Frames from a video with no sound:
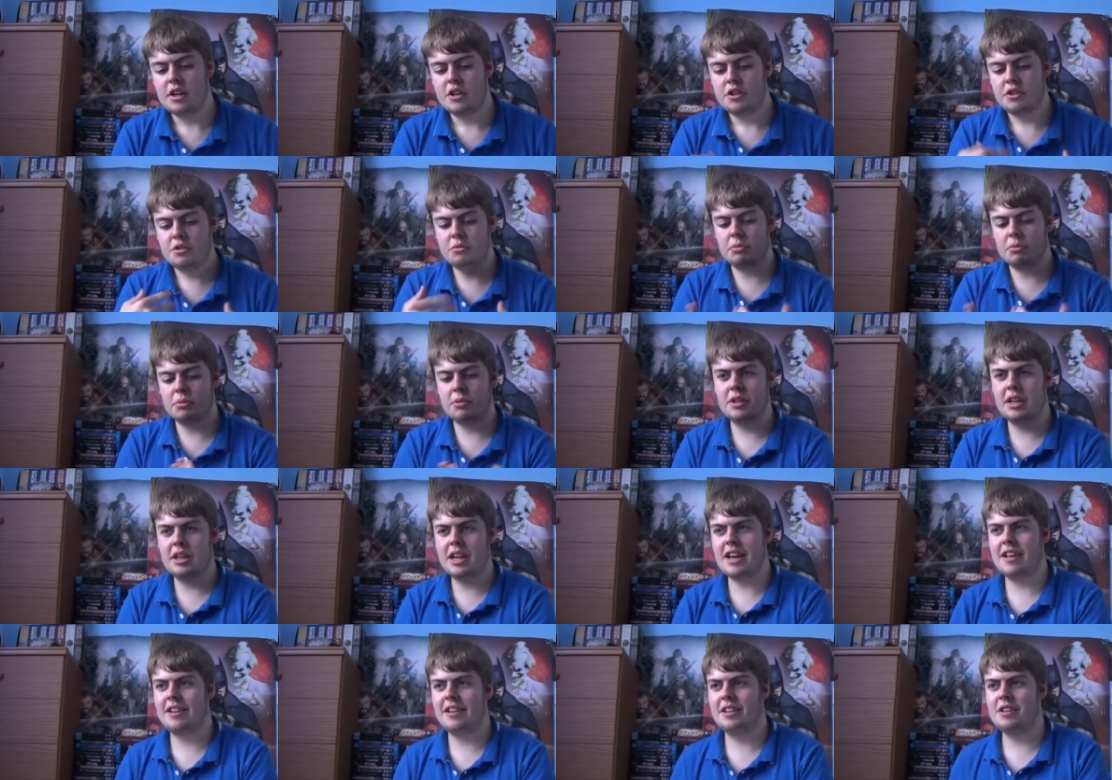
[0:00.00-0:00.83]
So we'll
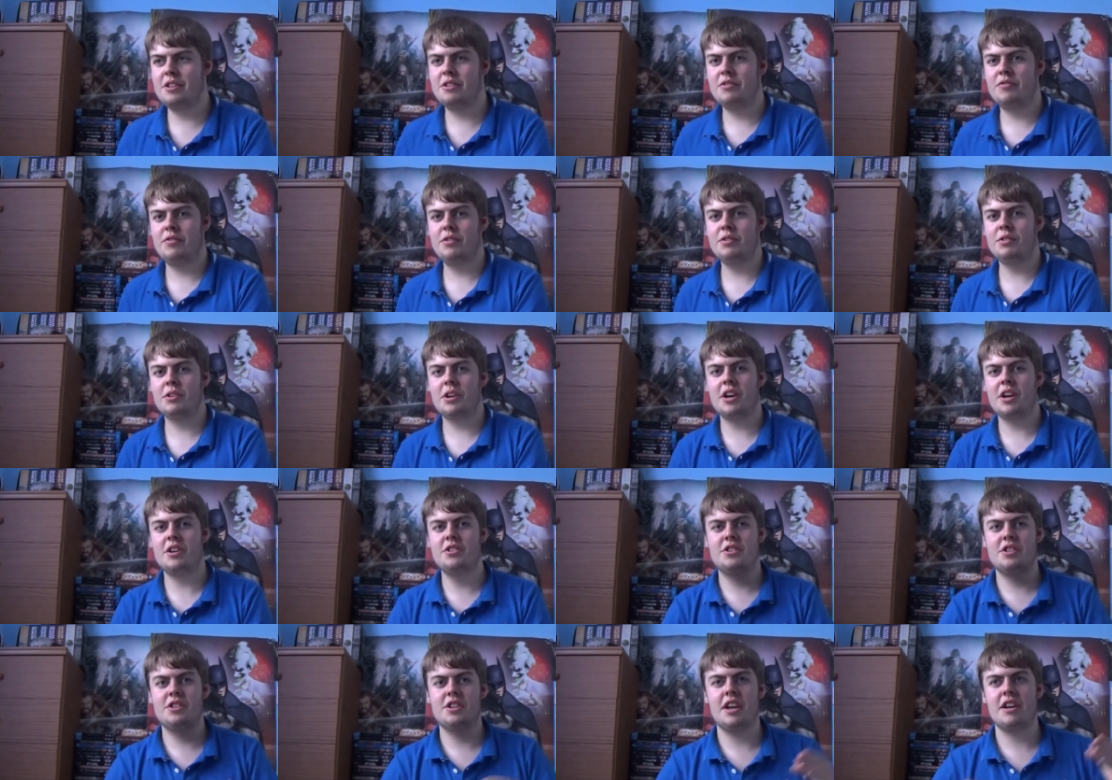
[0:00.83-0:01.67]
get like the full
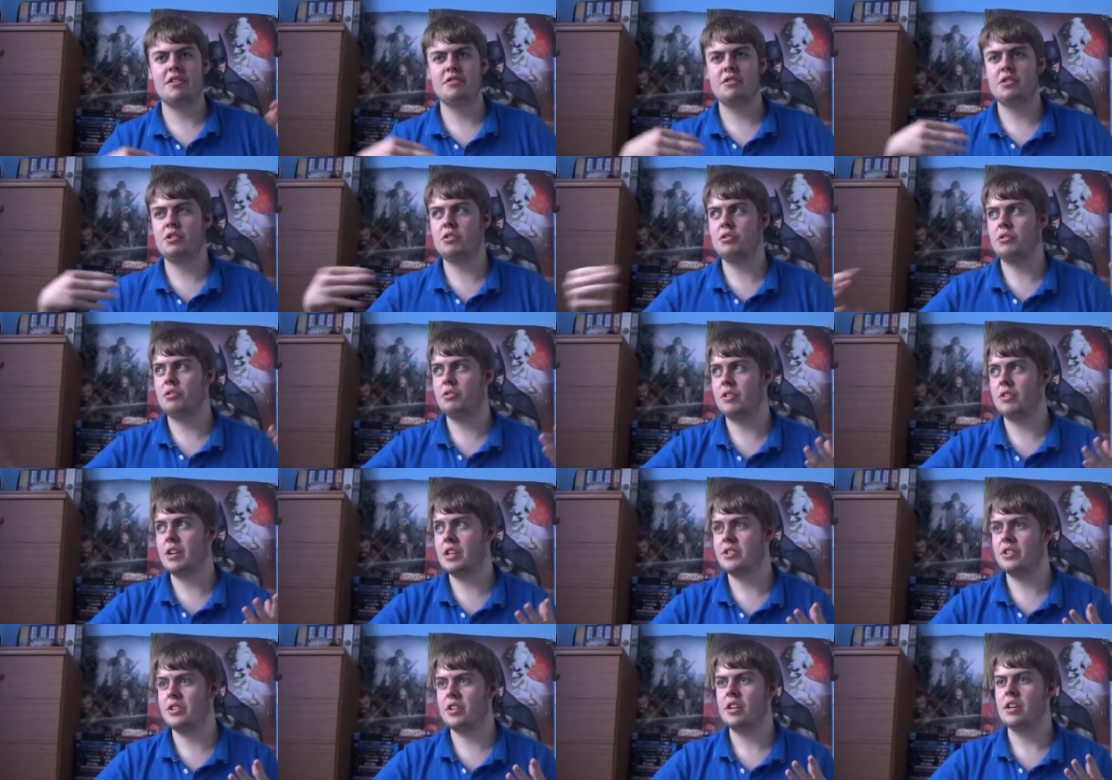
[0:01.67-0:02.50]
Guardians of the Galaxy going
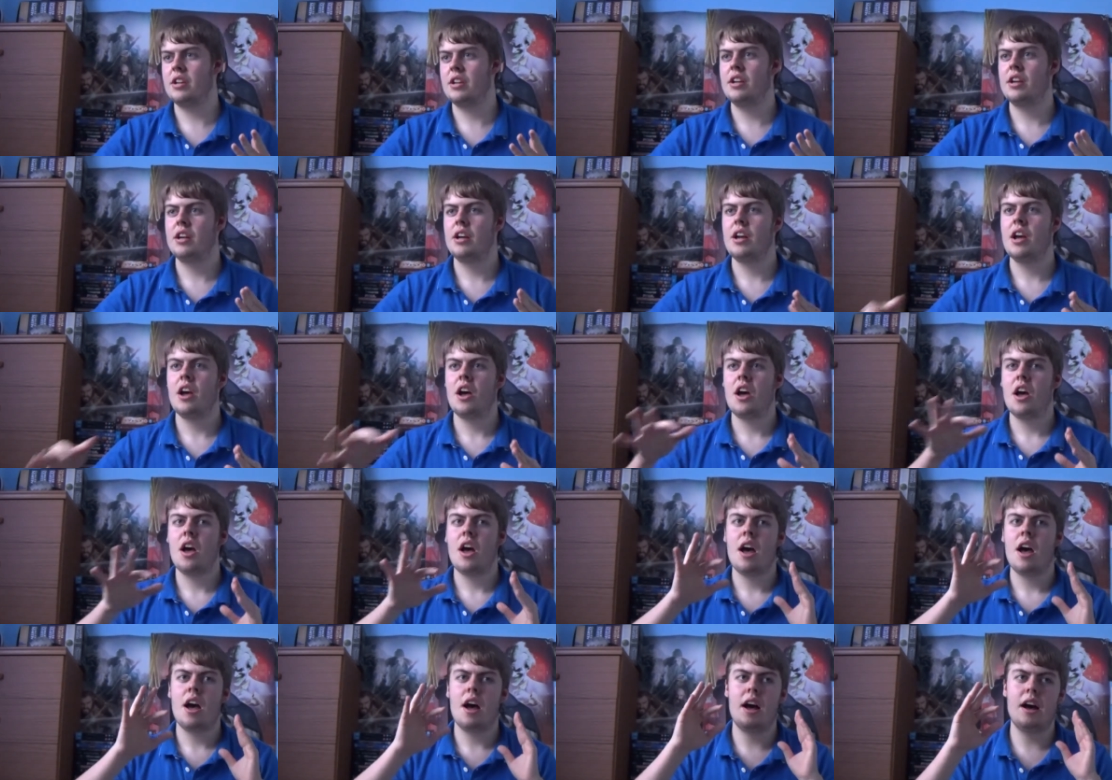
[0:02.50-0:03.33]
crazy.
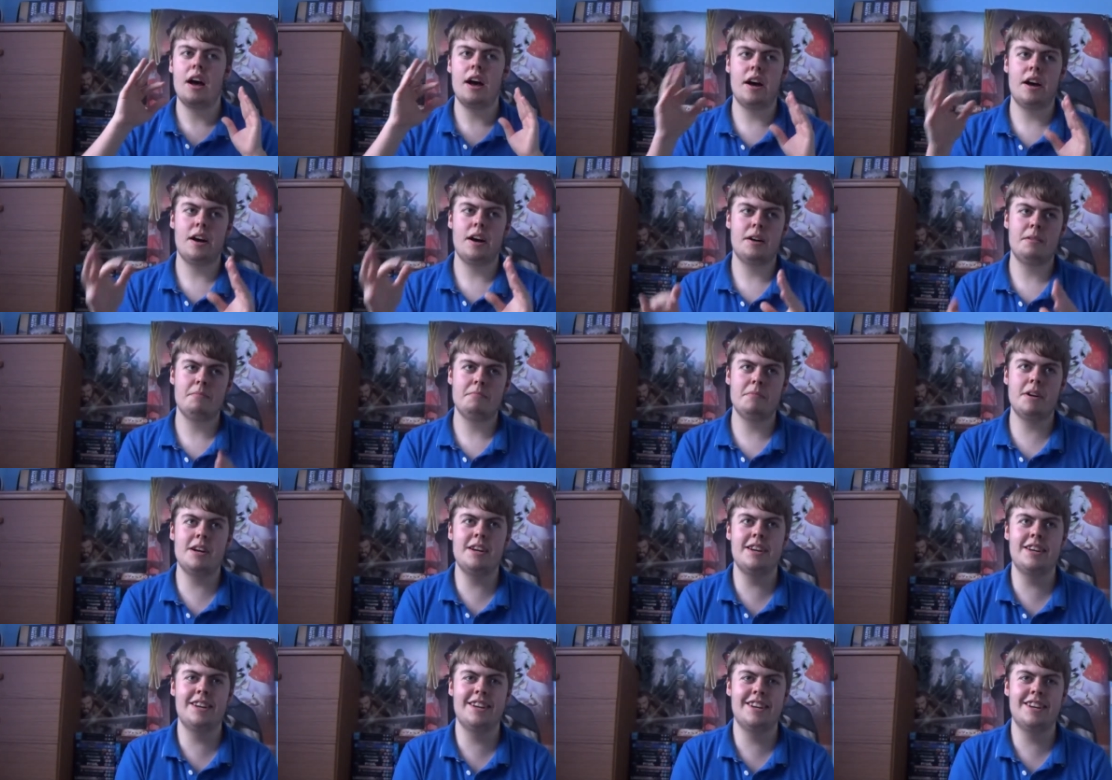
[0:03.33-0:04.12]
Um,